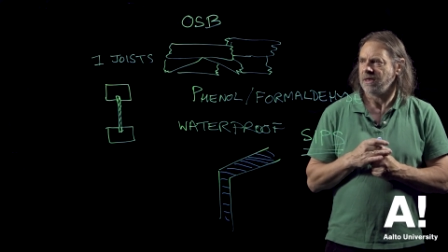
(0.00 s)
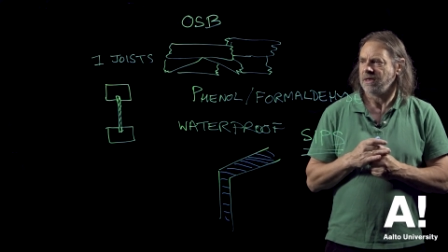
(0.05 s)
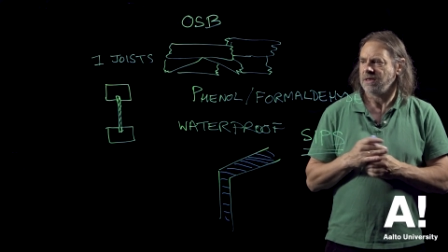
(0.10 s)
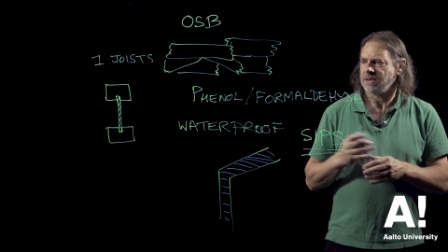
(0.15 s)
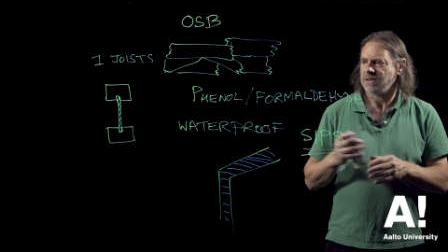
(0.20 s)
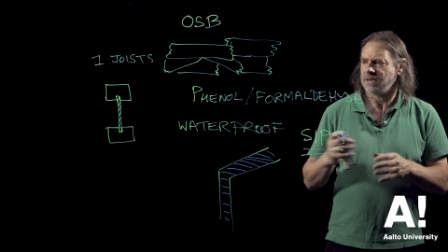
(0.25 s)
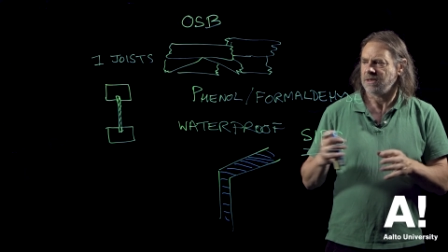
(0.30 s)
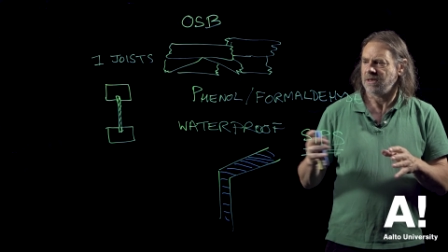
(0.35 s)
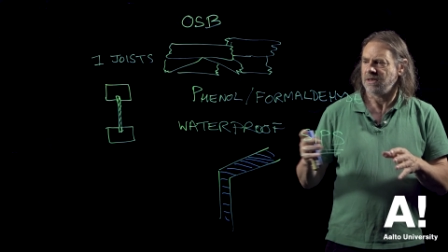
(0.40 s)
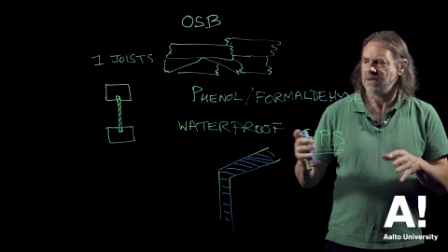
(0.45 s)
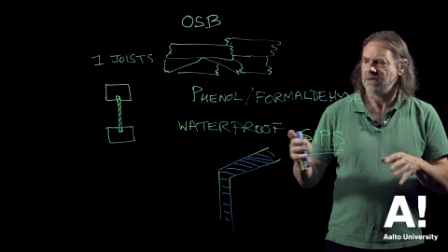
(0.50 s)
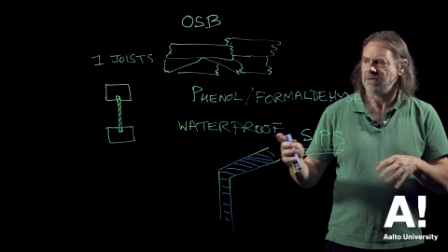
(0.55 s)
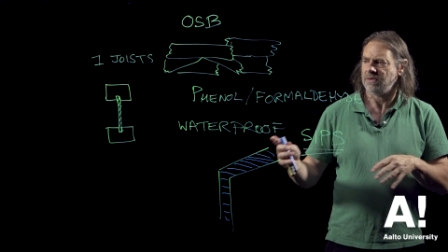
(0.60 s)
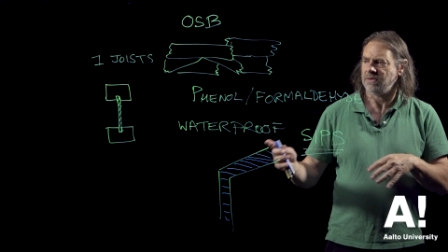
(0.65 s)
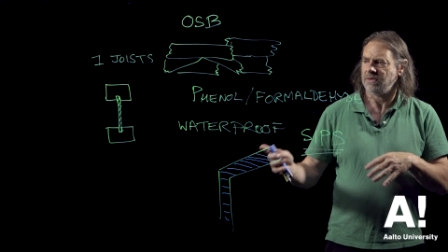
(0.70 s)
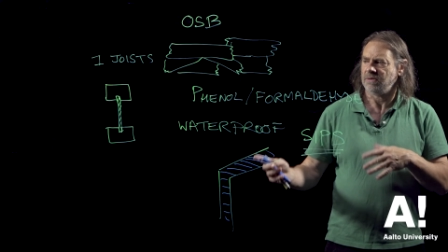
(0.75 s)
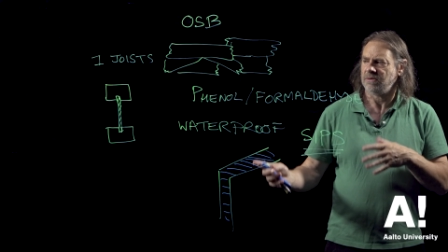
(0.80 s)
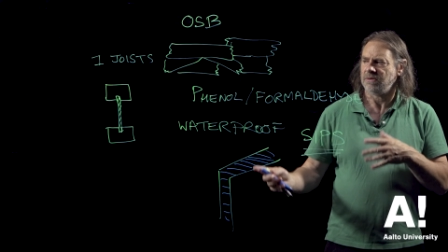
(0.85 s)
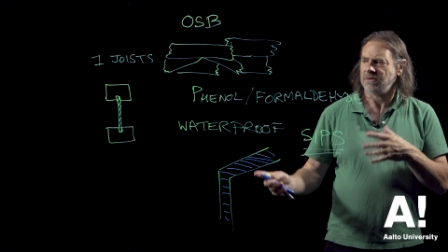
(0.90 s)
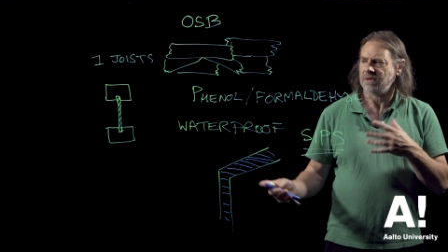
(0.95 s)

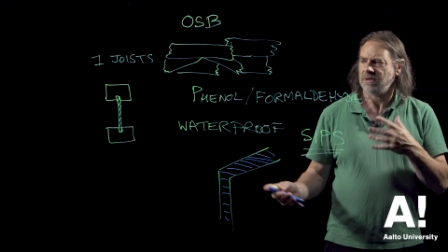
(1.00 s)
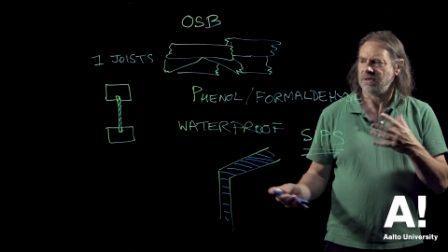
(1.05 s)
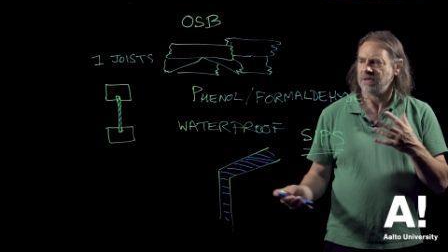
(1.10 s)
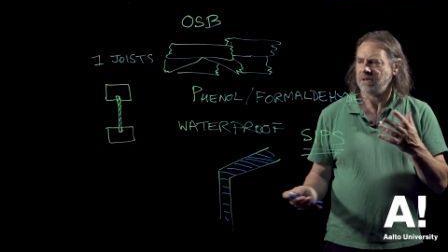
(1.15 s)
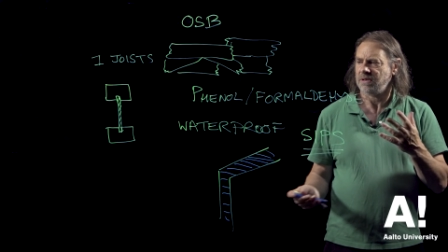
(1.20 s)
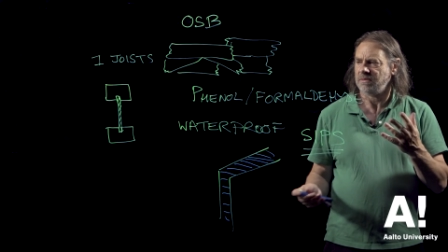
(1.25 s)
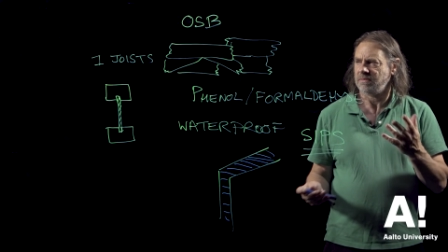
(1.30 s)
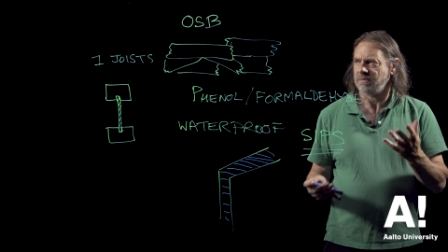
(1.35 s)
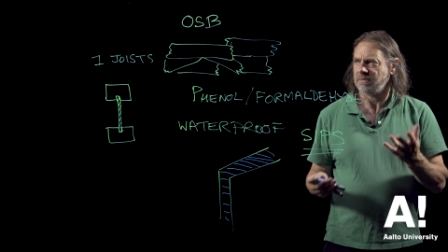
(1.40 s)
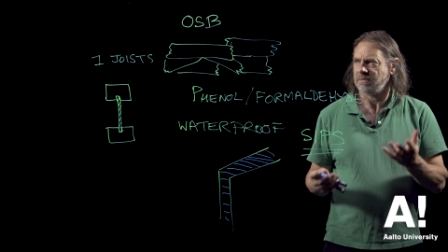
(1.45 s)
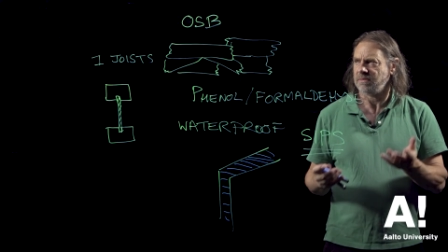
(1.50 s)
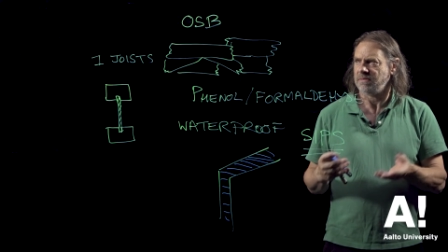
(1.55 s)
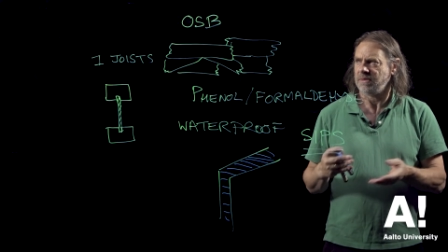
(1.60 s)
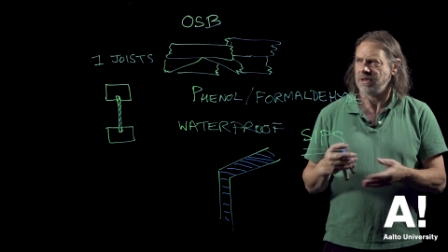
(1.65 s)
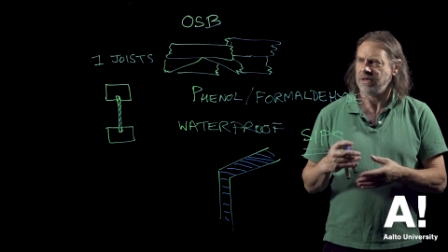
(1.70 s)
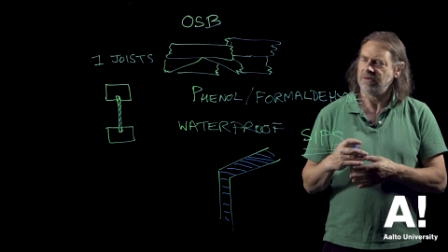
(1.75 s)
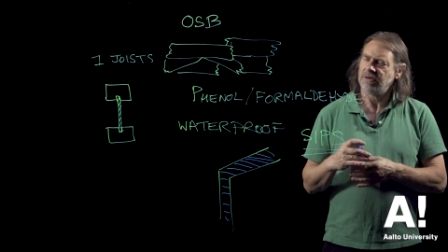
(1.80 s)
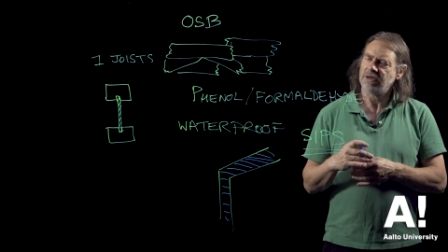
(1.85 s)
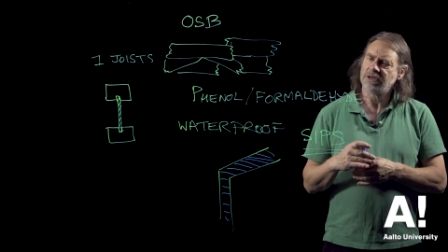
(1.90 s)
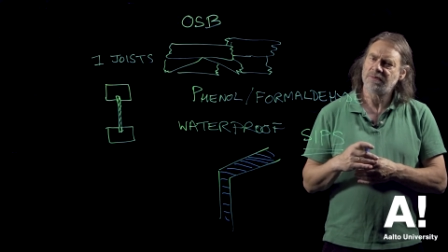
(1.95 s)
So um,
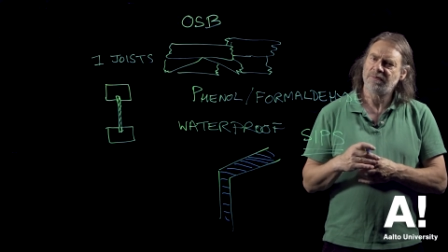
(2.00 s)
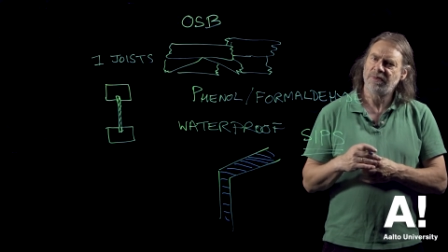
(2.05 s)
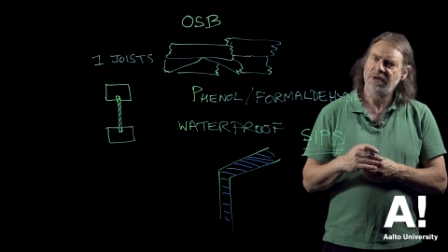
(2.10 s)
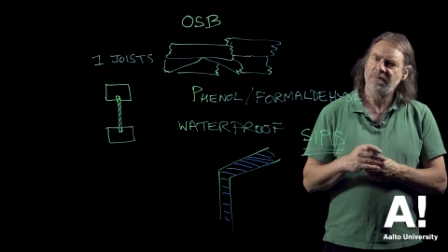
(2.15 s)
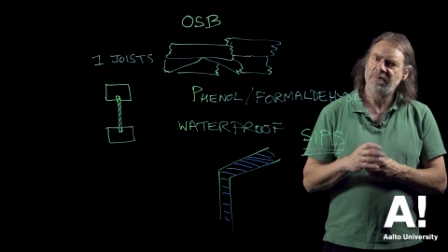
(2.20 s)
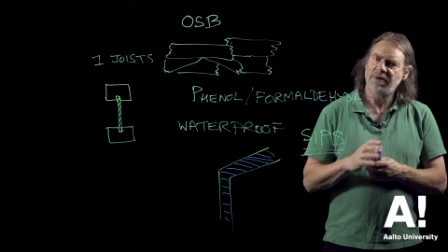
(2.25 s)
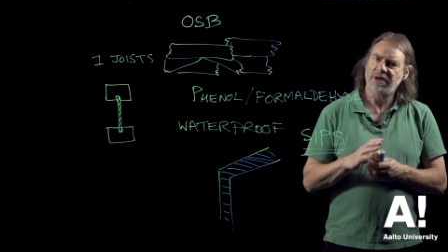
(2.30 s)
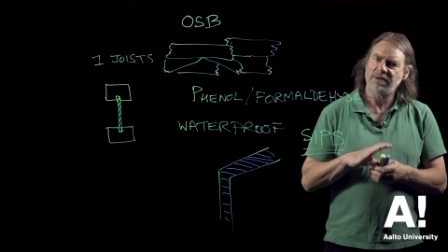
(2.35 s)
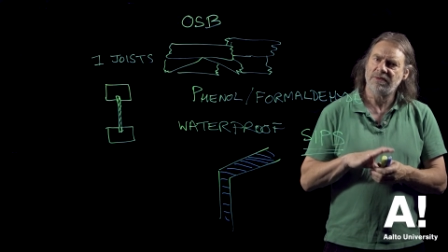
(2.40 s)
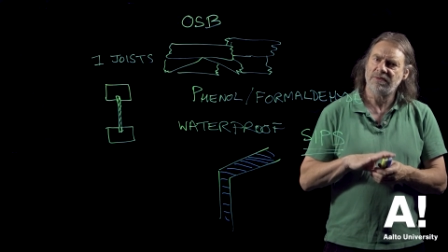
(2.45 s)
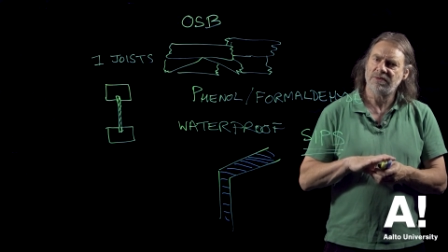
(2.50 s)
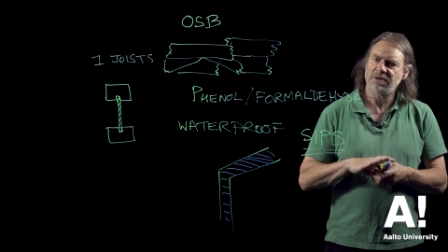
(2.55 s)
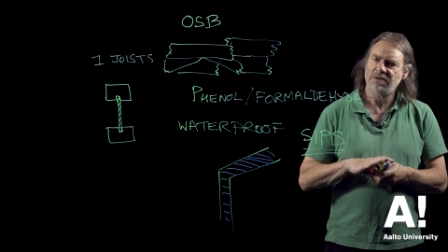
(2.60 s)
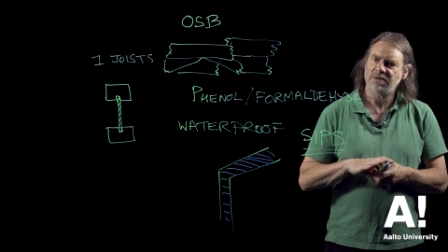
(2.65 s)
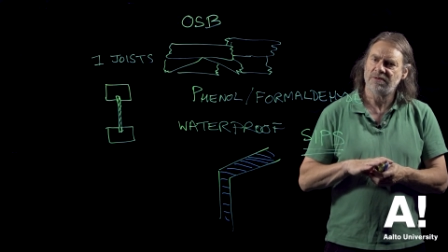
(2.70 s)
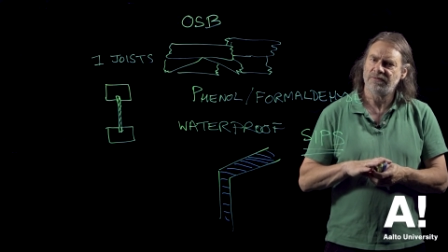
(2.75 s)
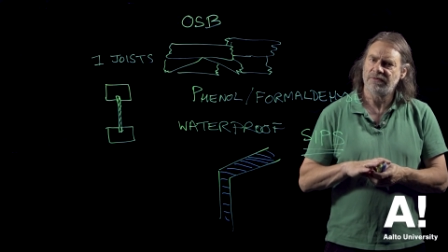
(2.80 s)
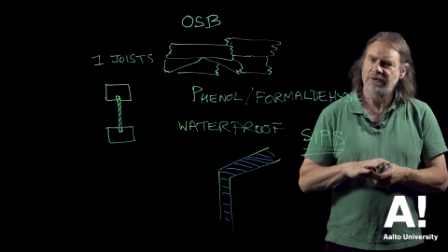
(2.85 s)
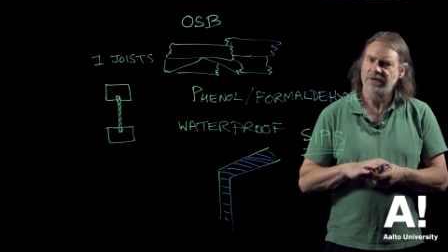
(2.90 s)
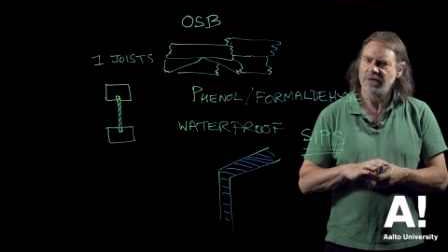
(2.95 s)
OSB panels
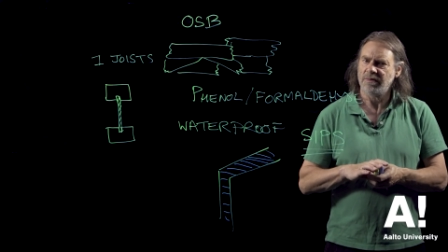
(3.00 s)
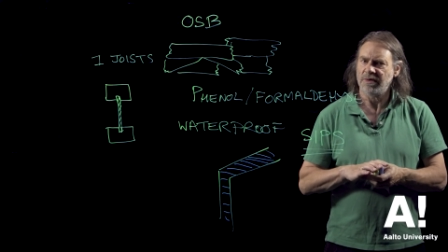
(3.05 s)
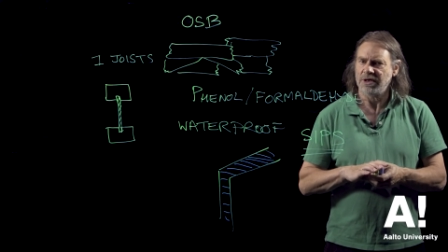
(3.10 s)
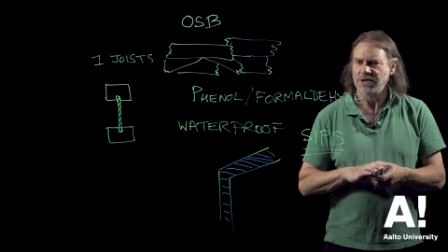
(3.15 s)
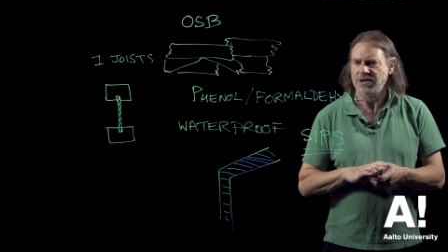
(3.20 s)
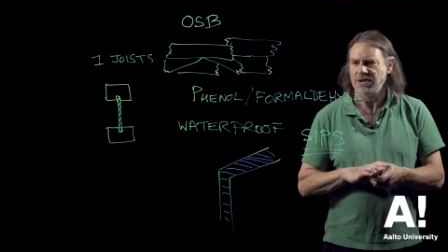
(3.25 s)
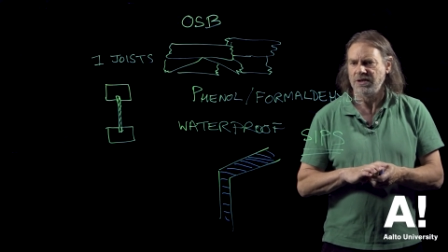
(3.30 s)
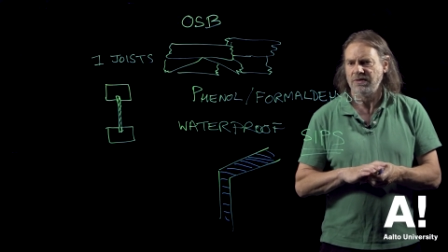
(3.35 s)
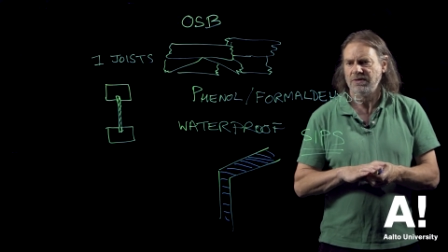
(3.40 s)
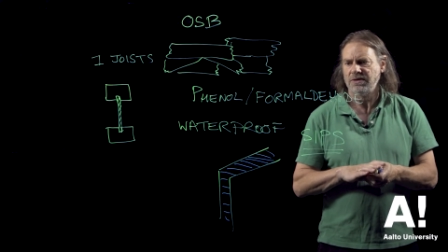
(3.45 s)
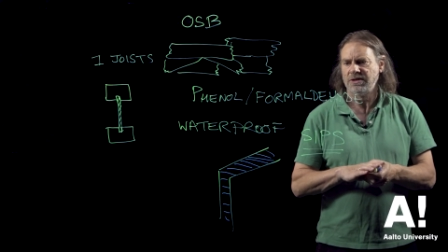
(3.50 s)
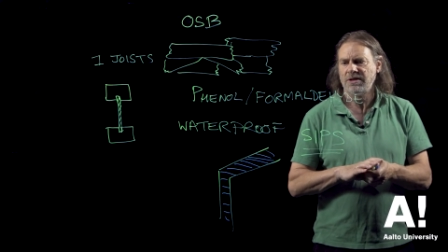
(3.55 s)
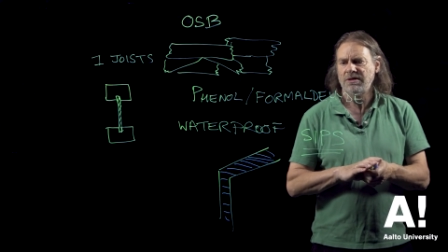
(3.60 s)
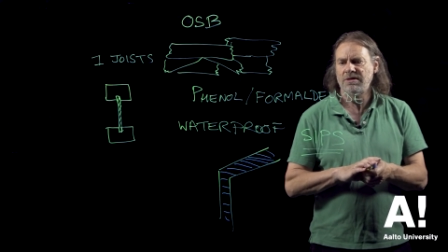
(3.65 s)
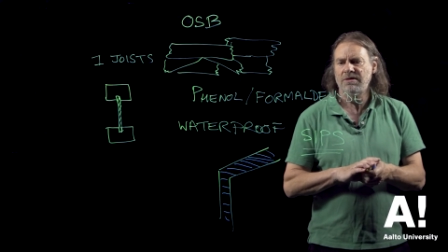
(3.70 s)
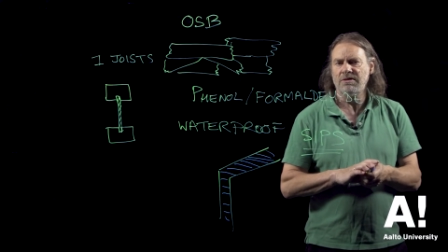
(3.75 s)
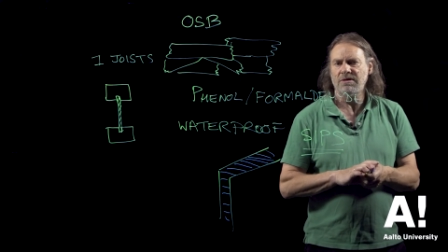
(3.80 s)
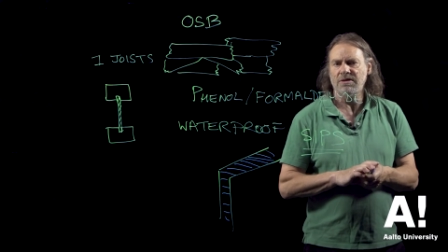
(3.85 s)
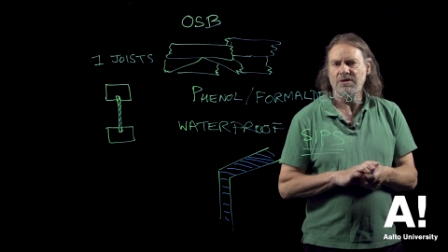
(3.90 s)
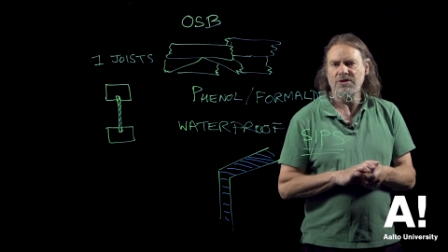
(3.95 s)
are very much used
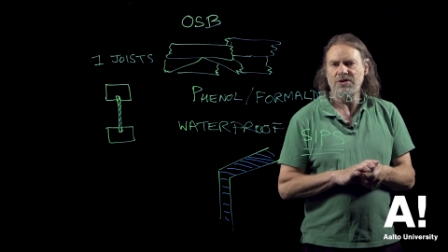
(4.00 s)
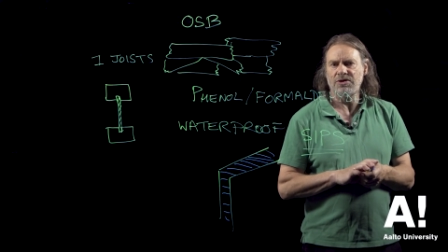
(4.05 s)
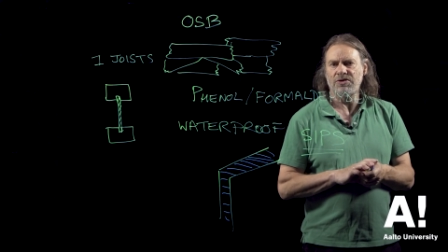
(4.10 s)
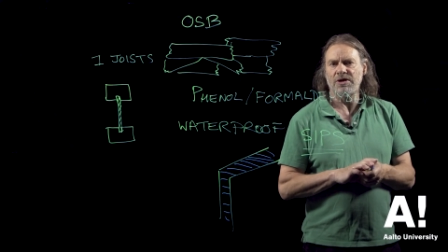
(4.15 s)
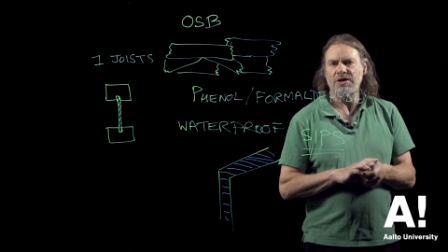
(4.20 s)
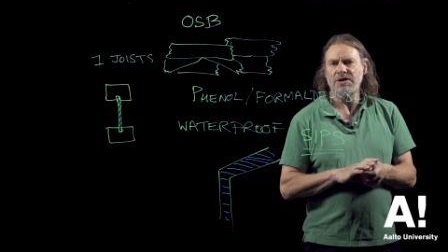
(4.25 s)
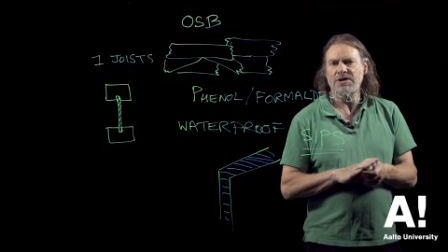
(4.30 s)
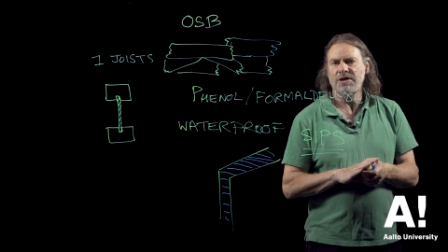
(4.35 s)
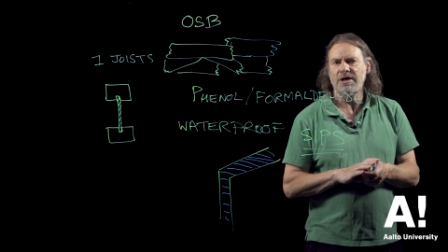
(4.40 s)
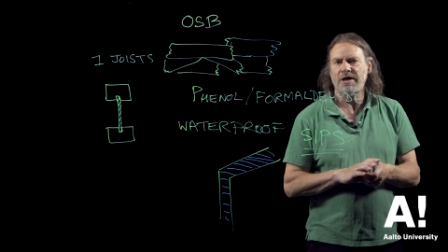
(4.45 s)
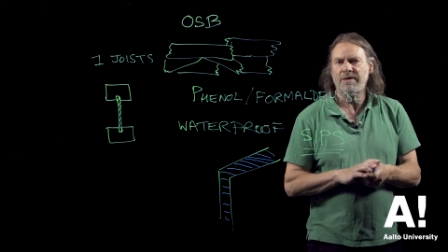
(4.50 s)
in construction